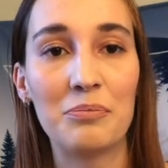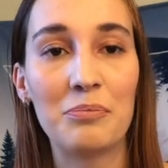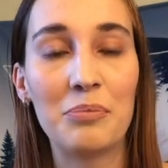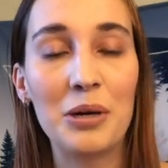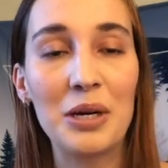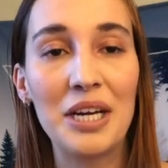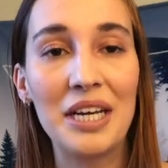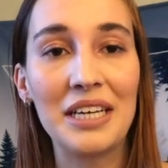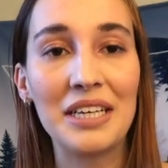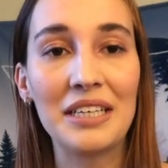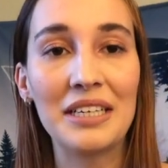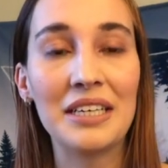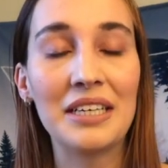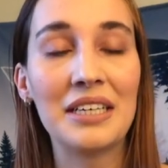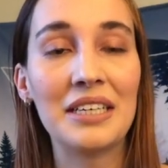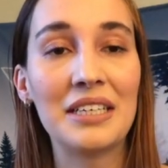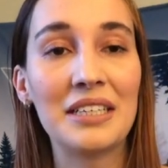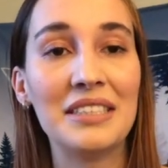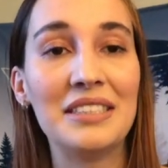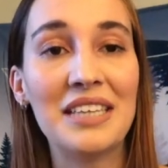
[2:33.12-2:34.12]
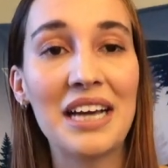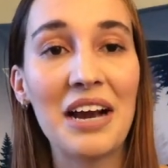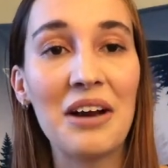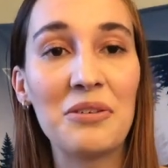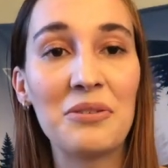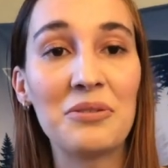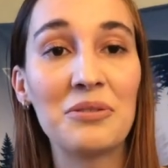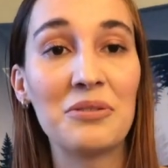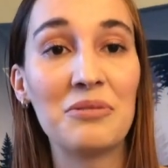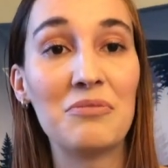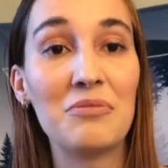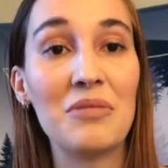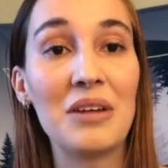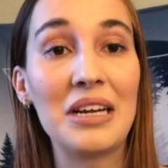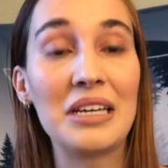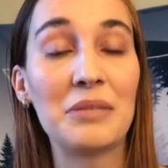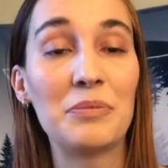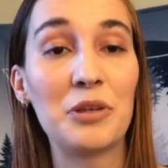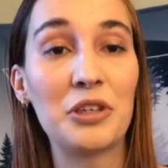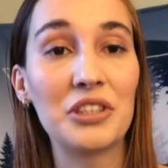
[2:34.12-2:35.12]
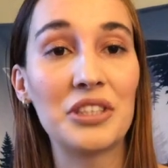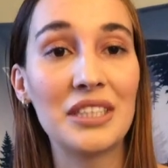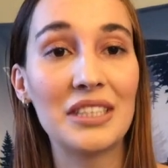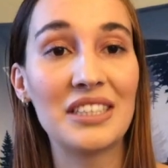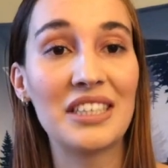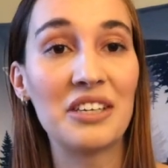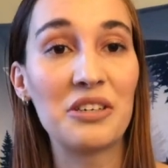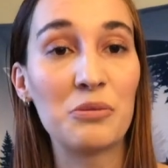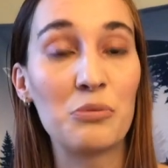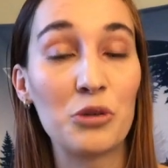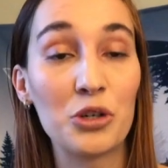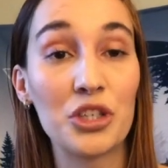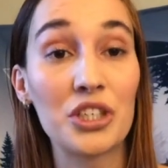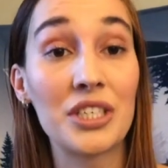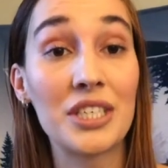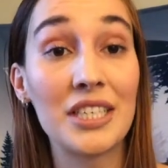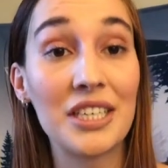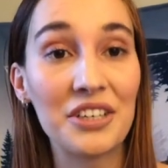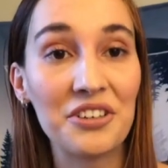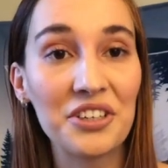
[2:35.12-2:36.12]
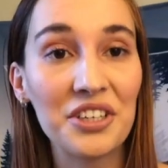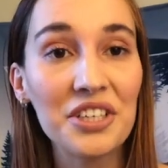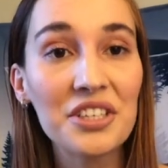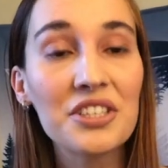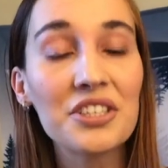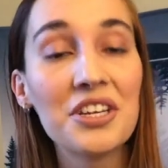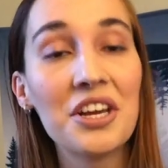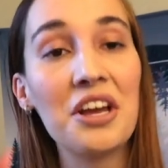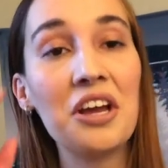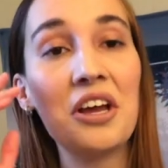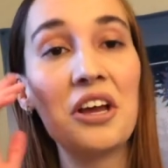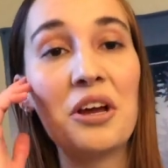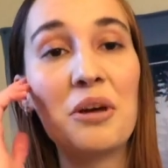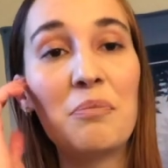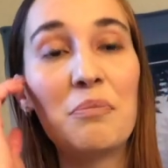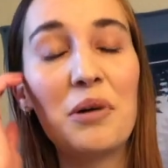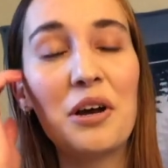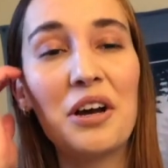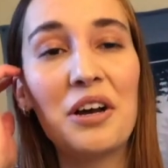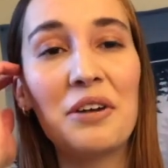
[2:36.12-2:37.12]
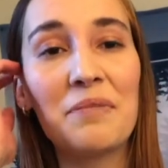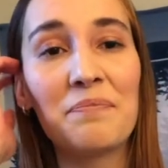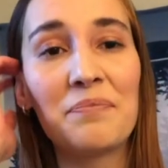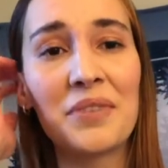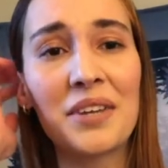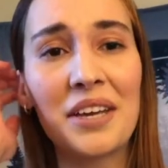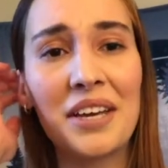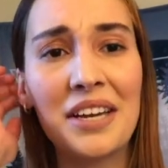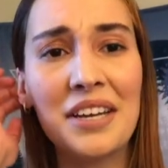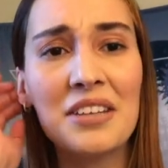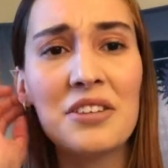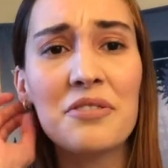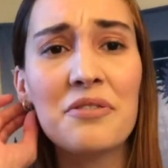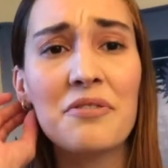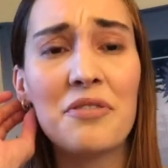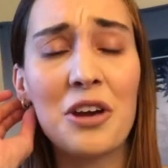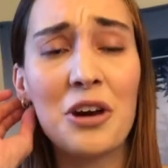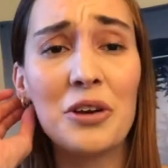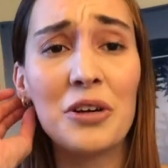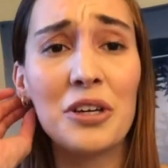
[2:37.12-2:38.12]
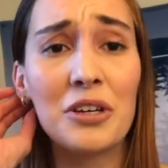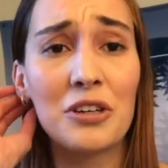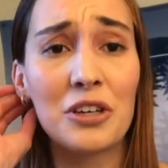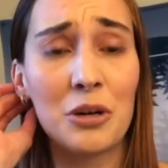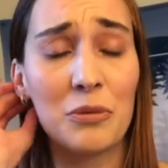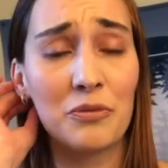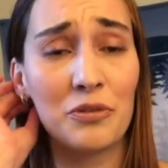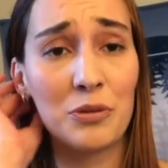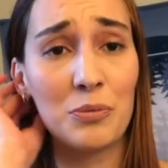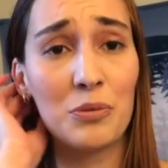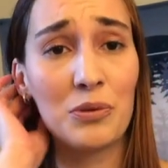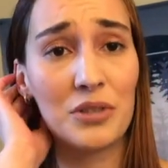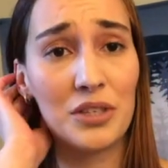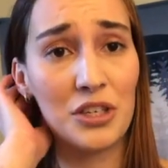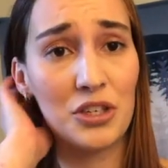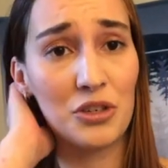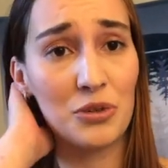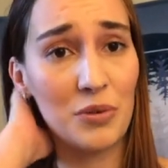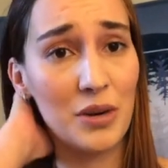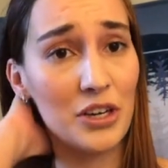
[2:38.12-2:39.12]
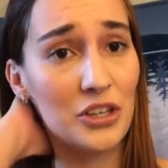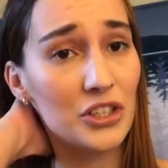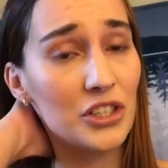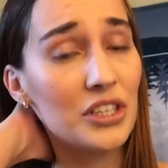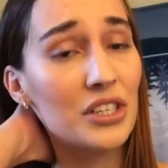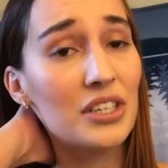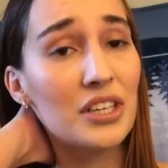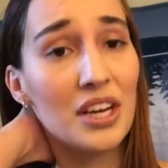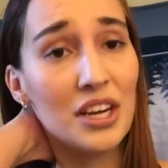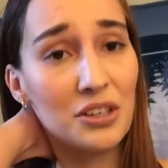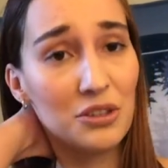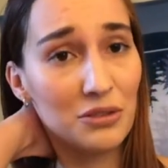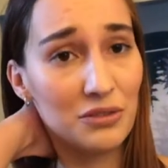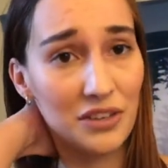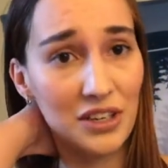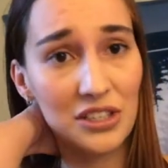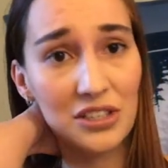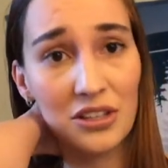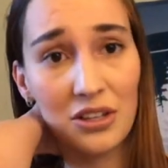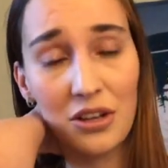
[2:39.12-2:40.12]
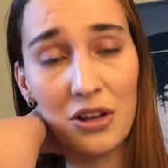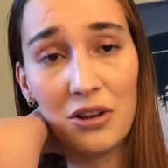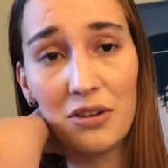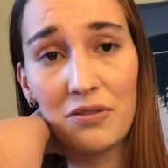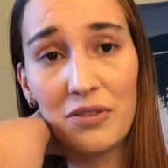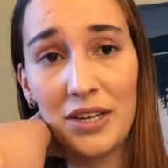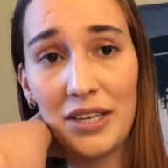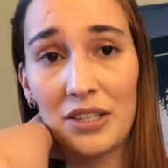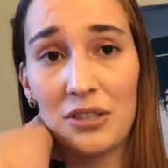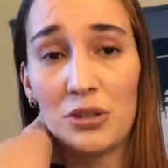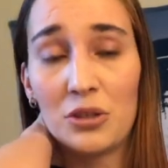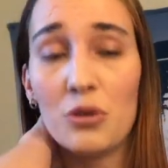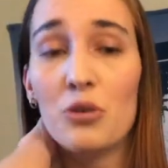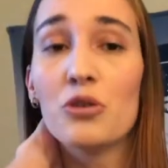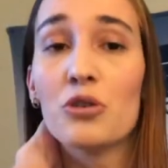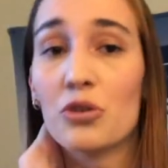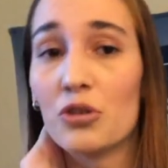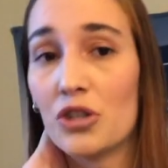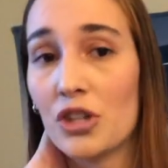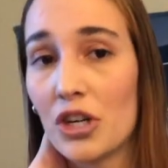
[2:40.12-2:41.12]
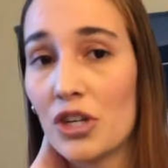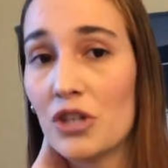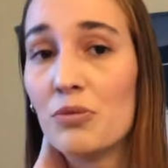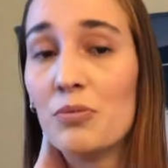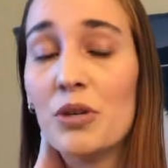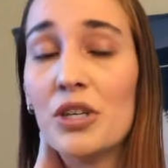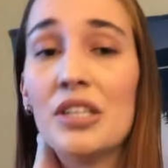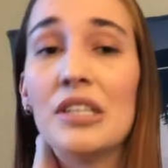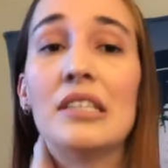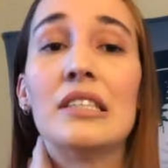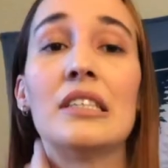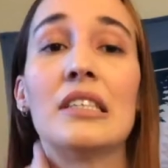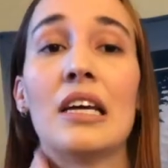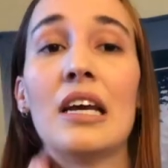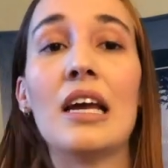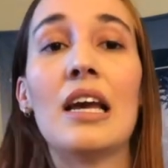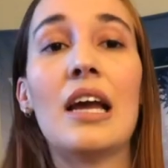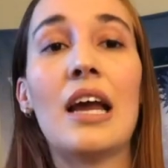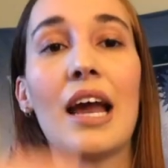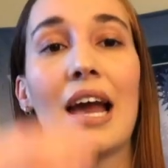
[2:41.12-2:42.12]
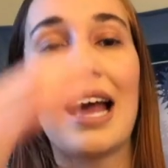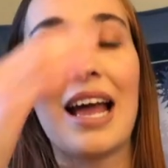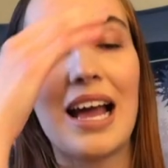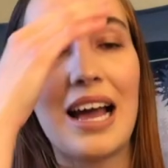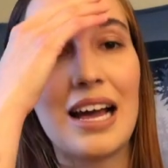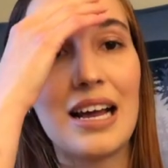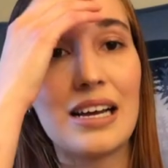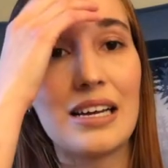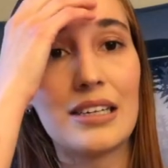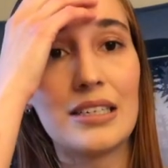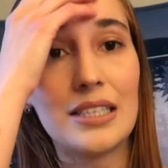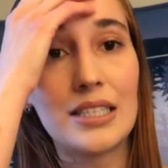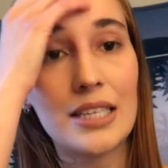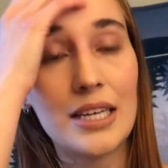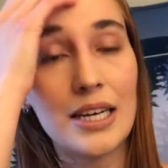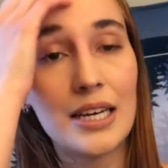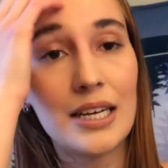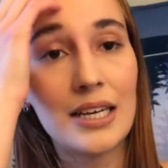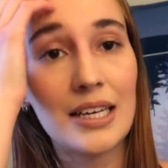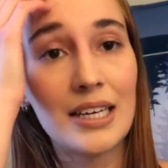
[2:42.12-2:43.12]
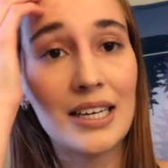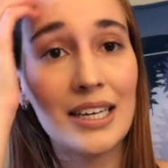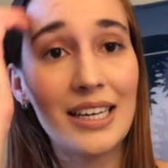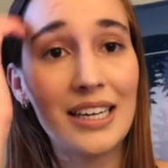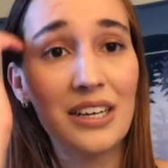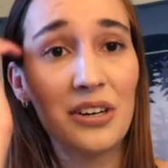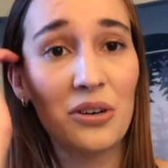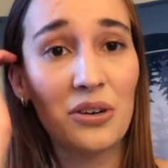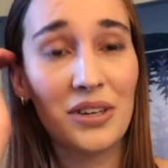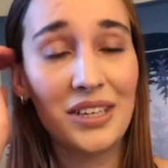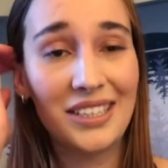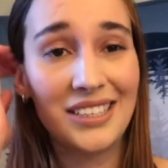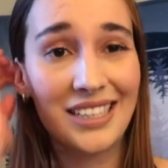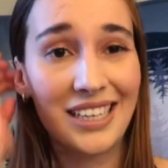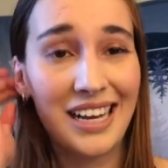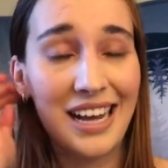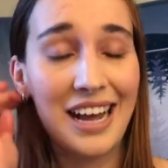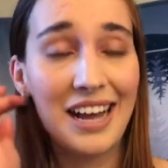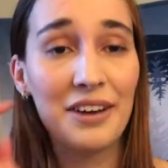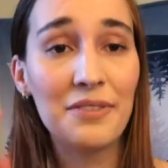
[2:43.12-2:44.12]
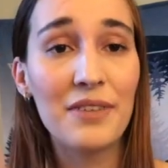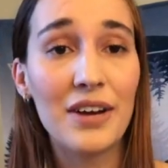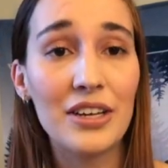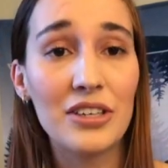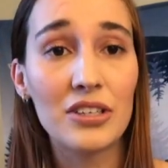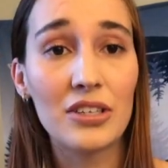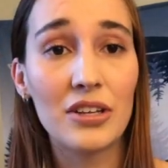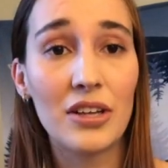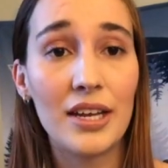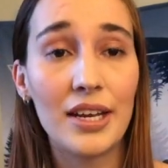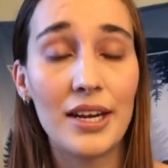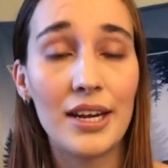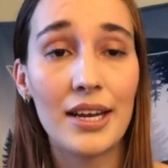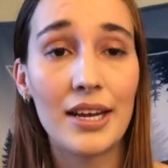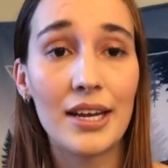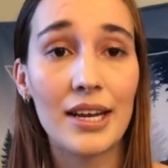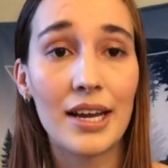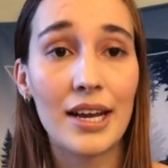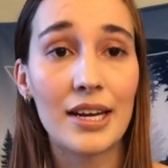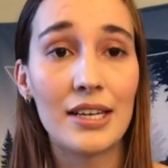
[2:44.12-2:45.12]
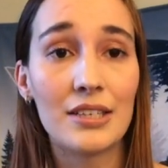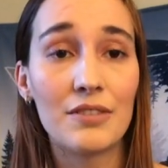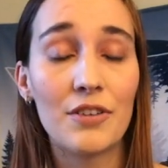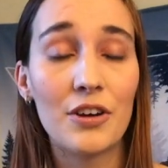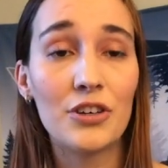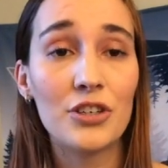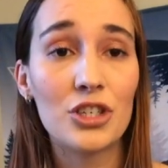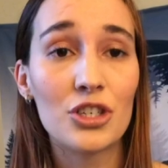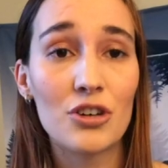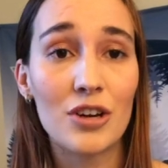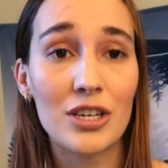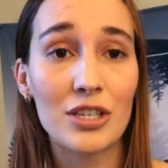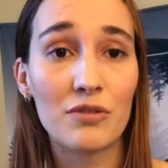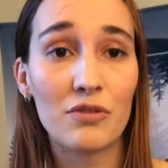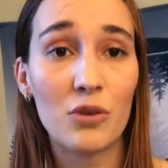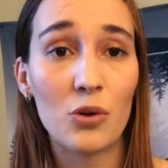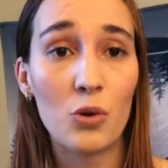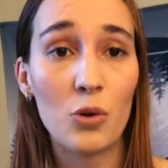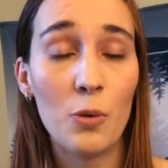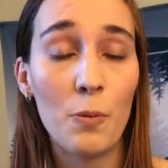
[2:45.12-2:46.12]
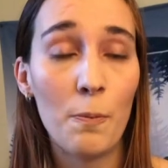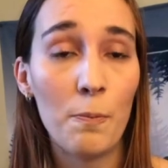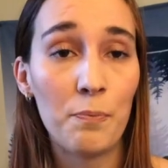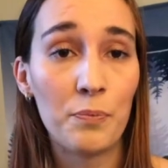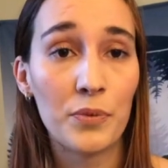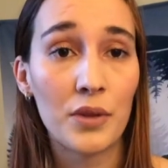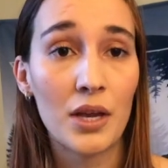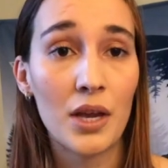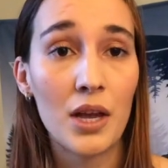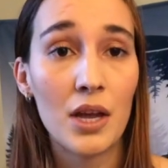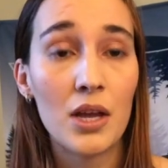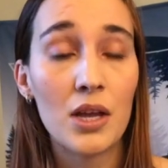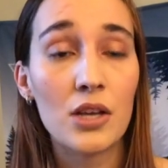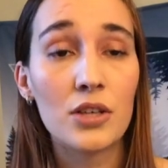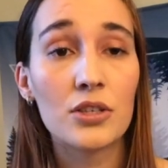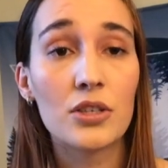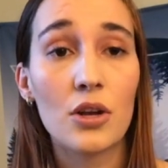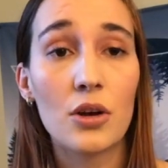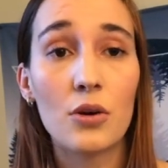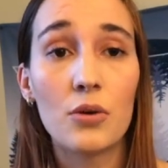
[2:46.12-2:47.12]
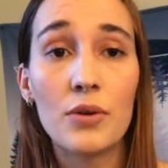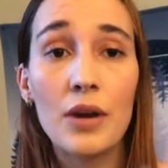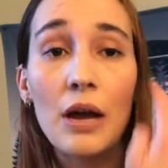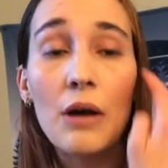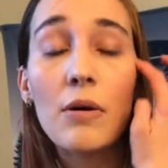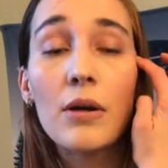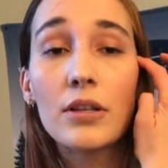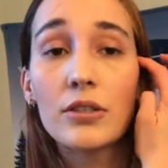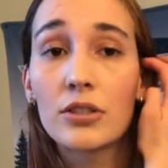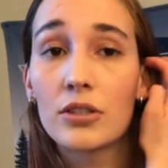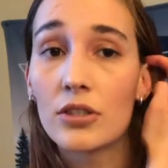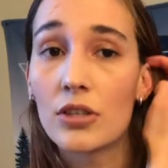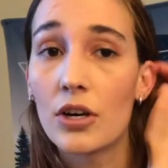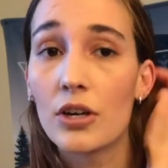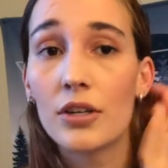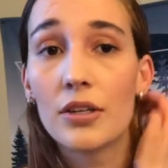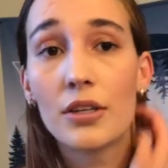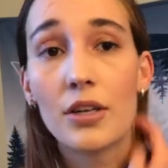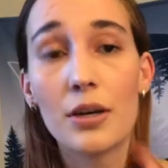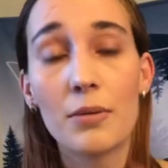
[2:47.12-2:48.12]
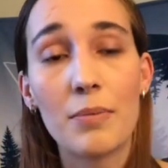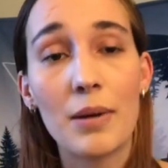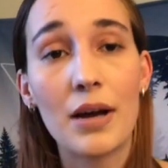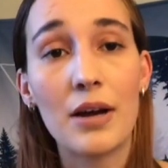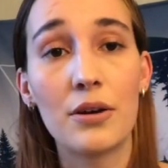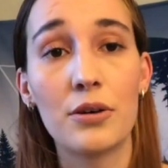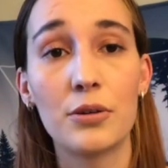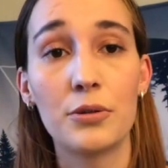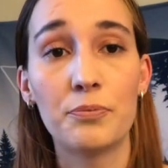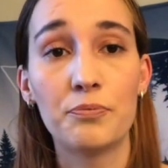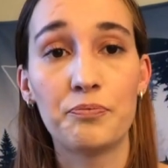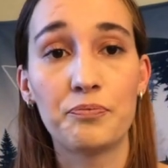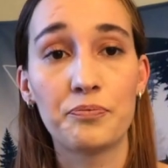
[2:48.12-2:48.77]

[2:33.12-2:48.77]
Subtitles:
putting down experiences that are more serious, but it is a very uncomfortable situation, and you face a lot of like social judgment, and it's kind of isolating and it's very stressful. So now I'll start about